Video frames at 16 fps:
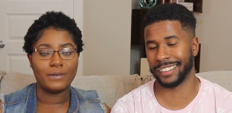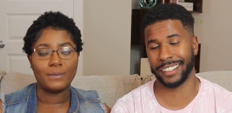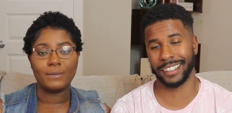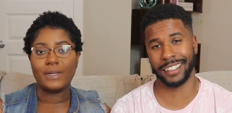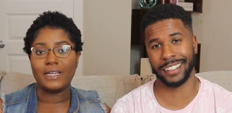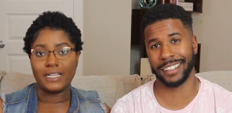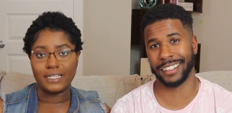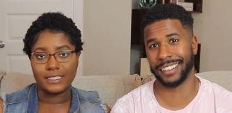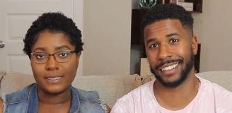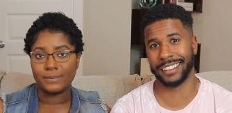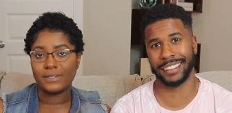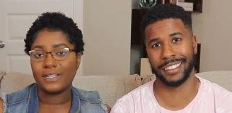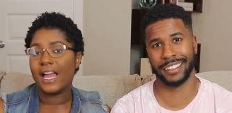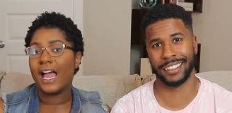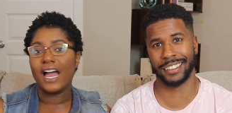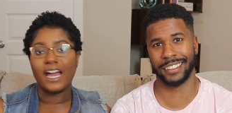Speaker 1: with my
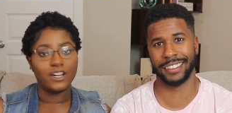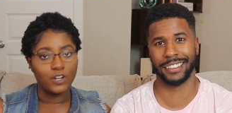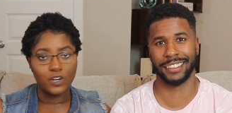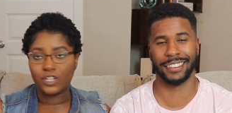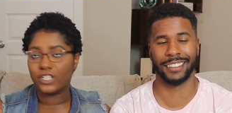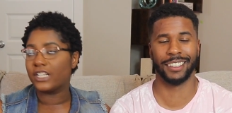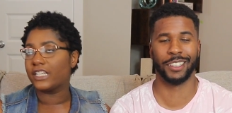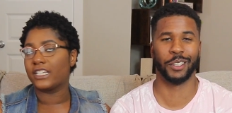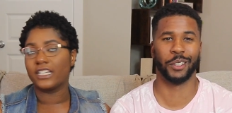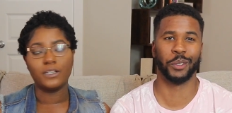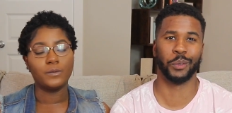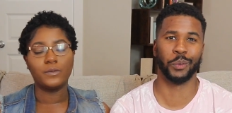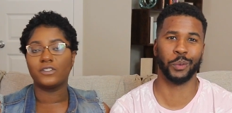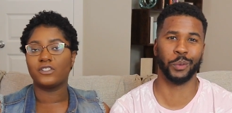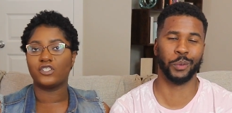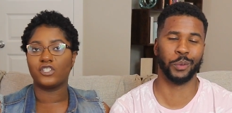husband at all. Like it
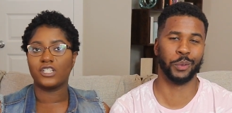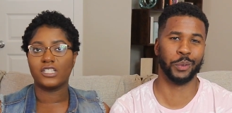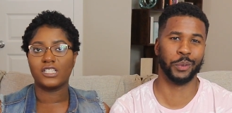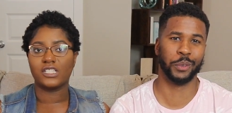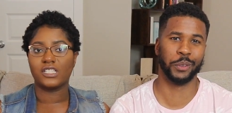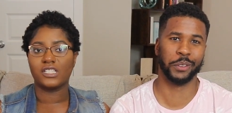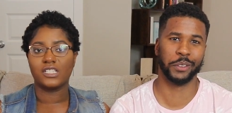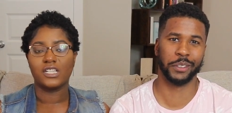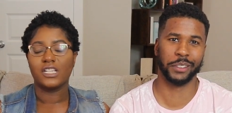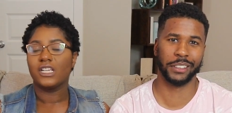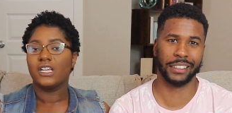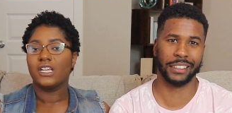was Ooh. just,